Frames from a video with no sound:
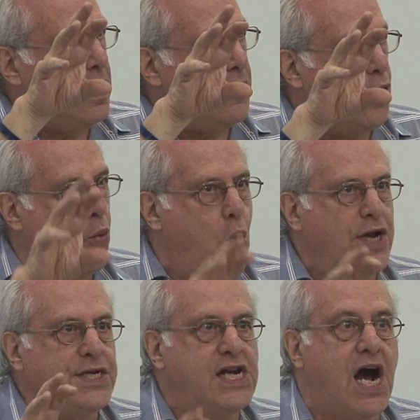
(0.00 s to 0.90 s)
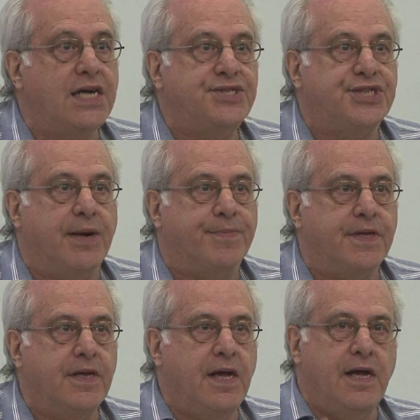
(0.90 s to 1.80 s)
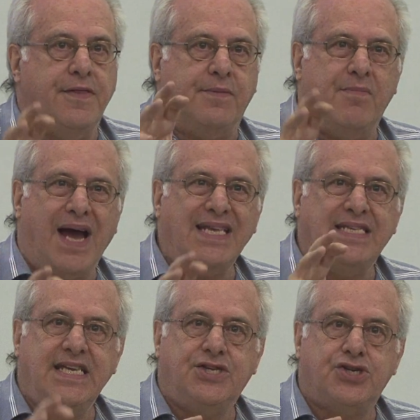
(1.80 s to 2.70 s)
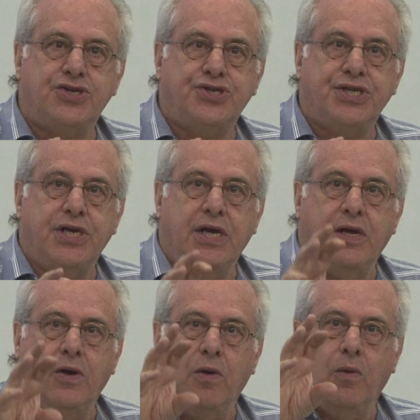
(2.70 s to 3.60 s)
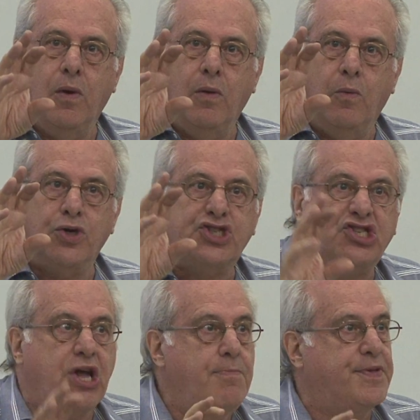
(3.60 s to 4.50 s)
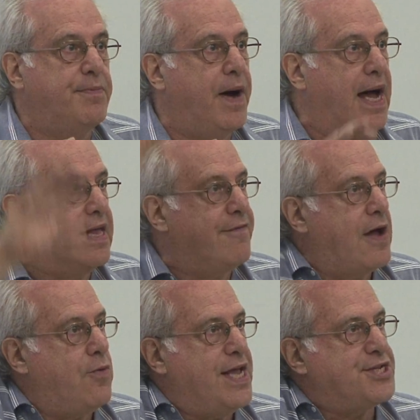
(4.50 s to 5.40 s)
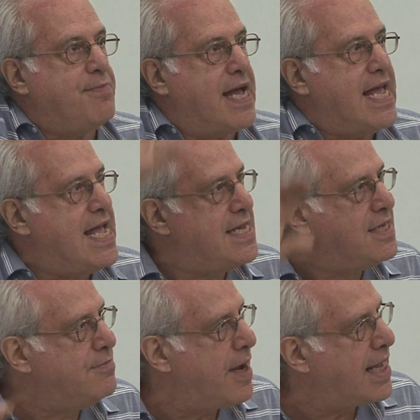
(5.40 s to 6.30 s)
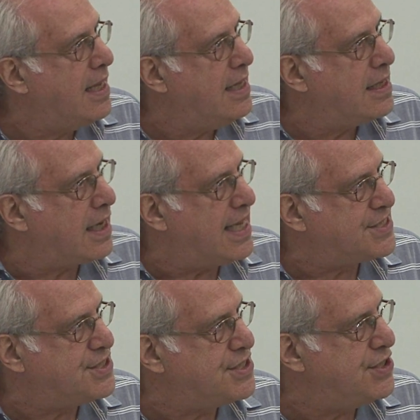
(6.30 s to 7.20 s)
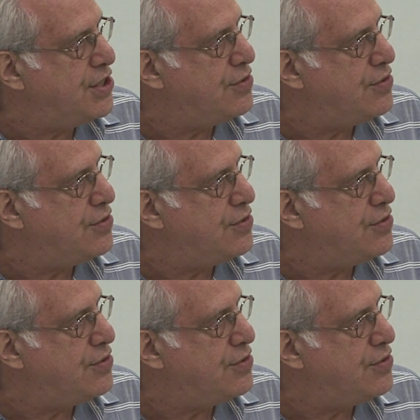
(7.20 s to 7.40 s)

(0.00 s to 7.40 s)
the one concept that my teachers were stumped by if I raised my hand in my classes in the